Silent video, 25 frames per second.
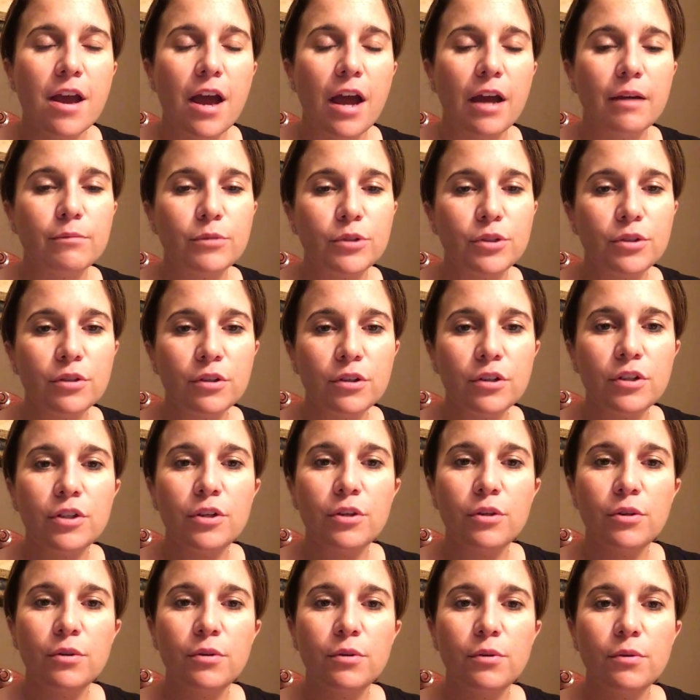I'm sure
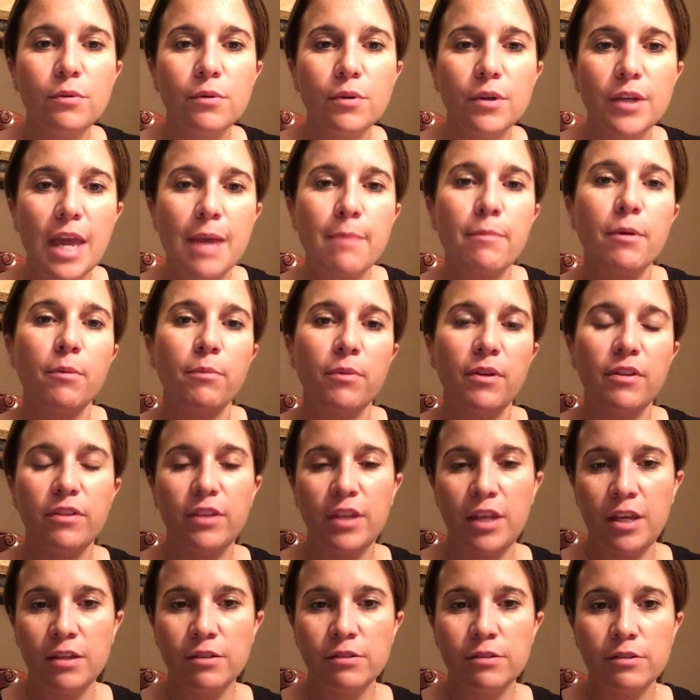you came up with
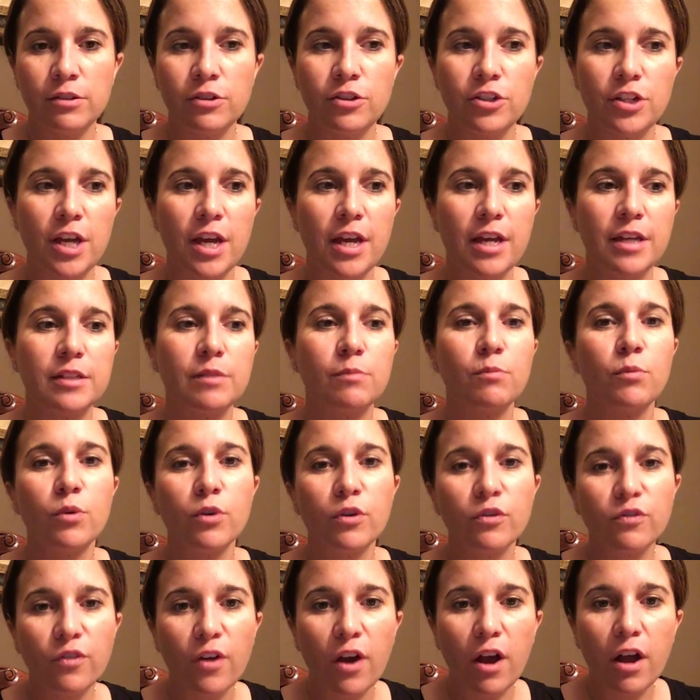things such as
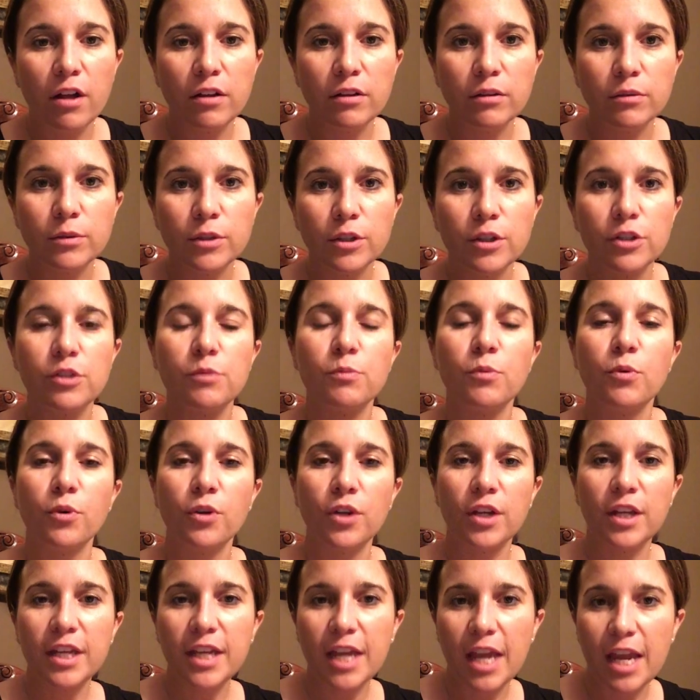more followers, more
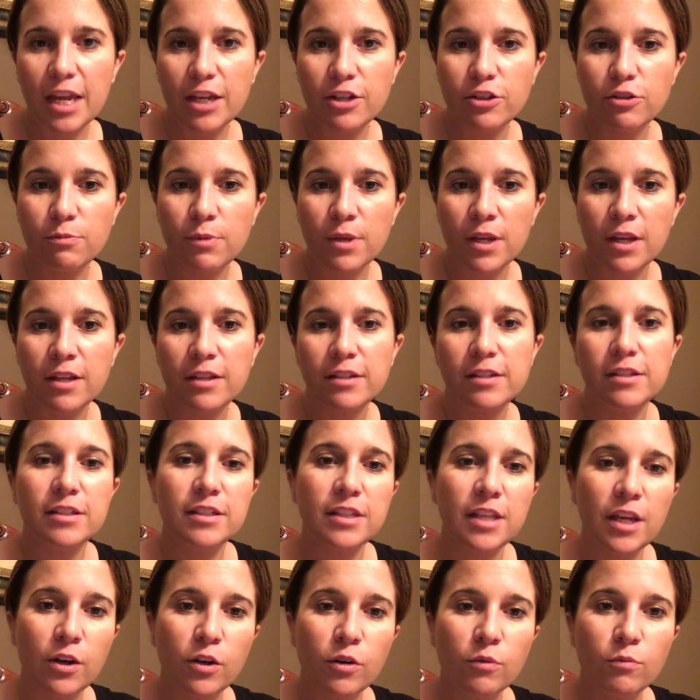engagement,
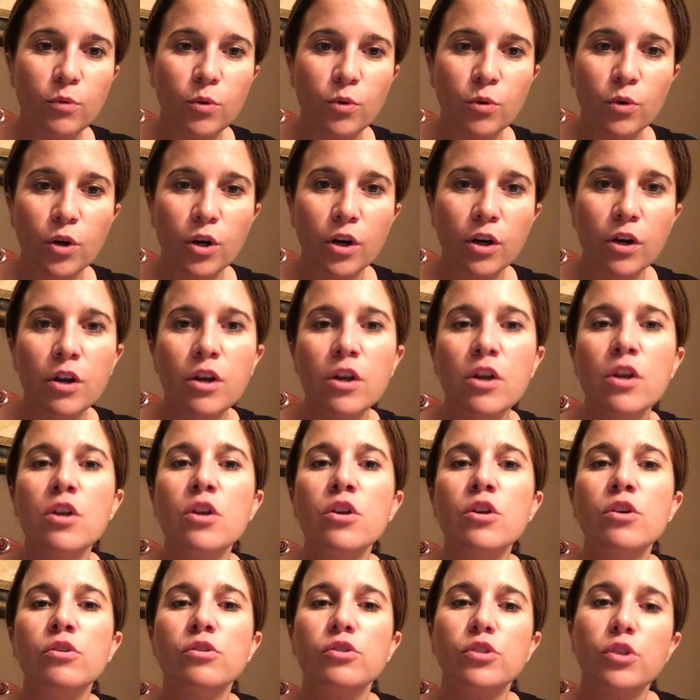sell more.
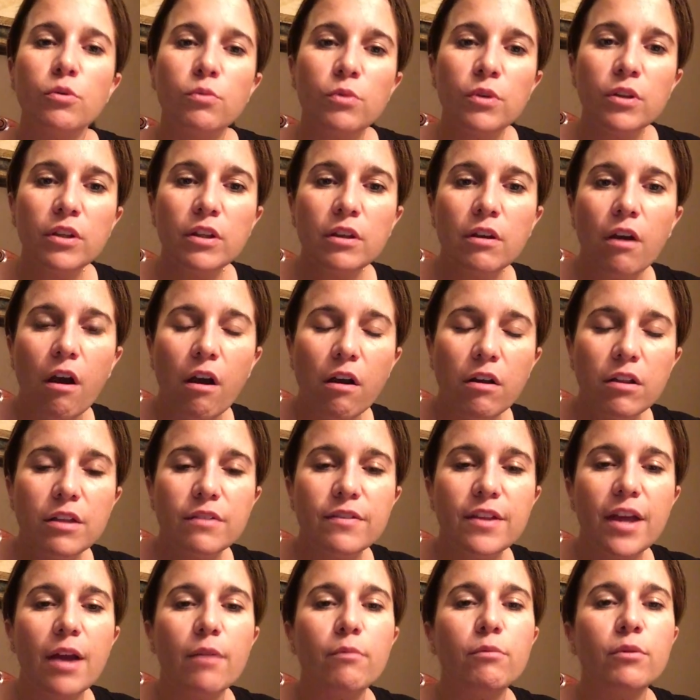So really all of
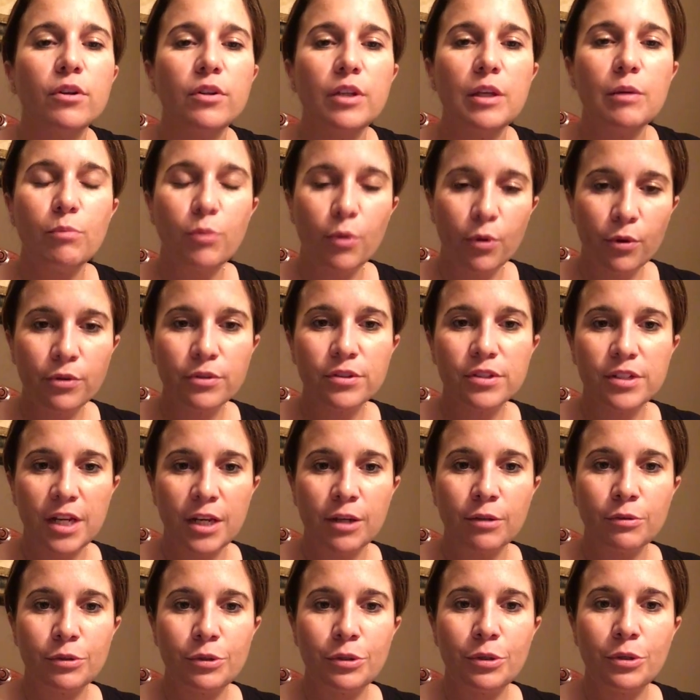that really boils
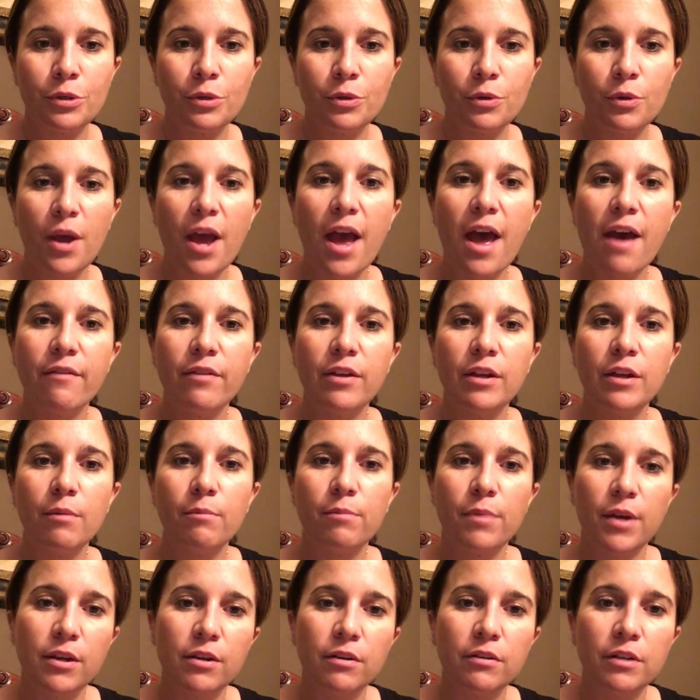down to having a
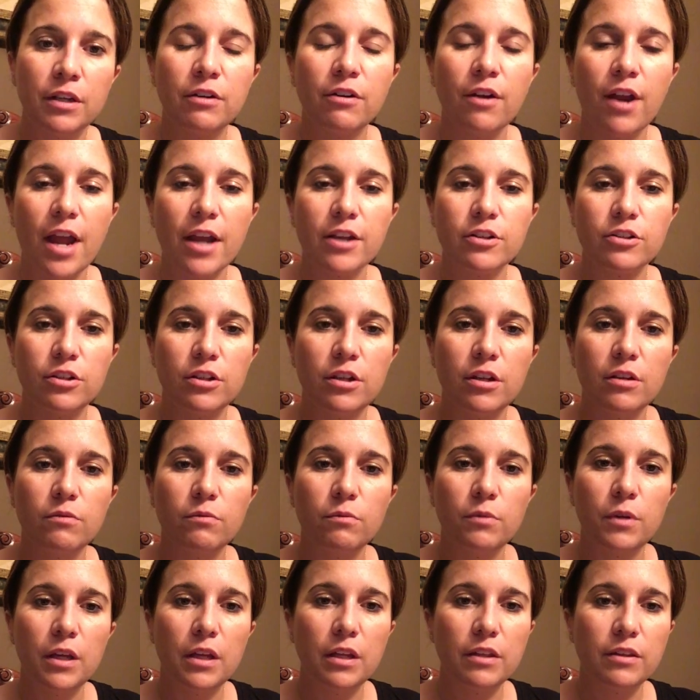better
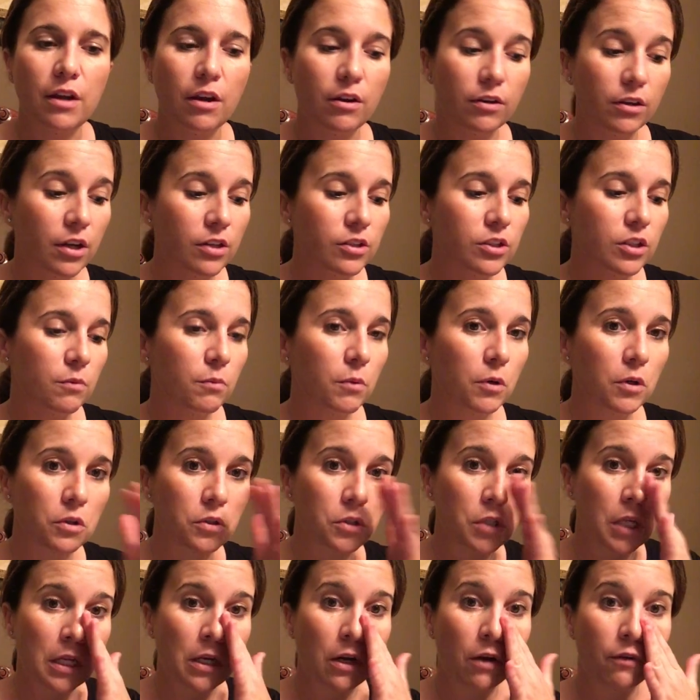interaction with our
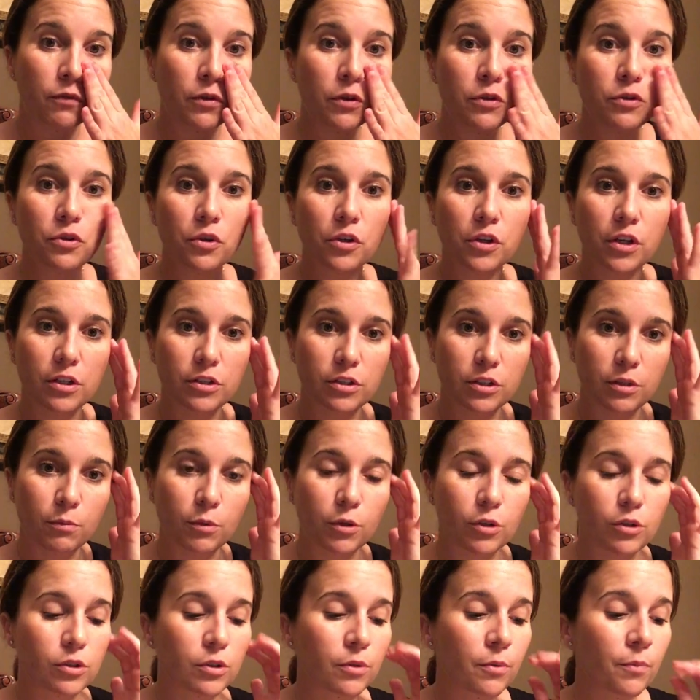customers and our future
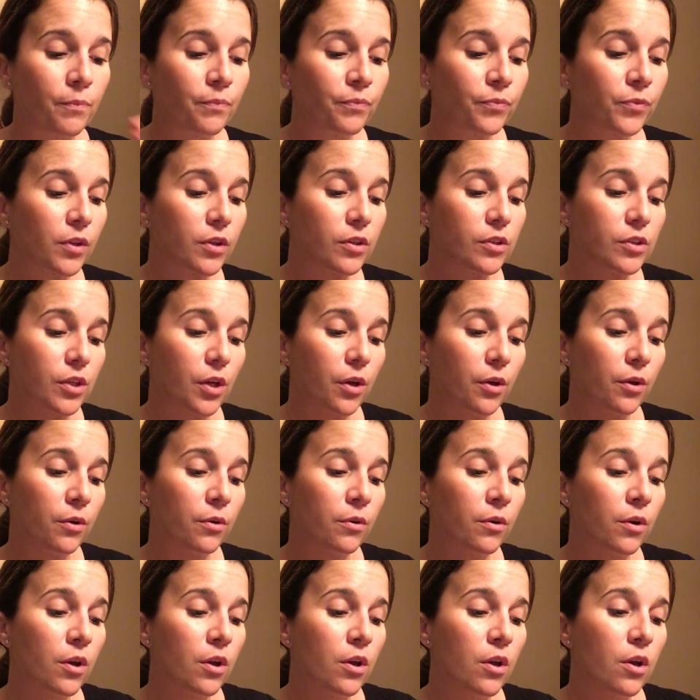customers. So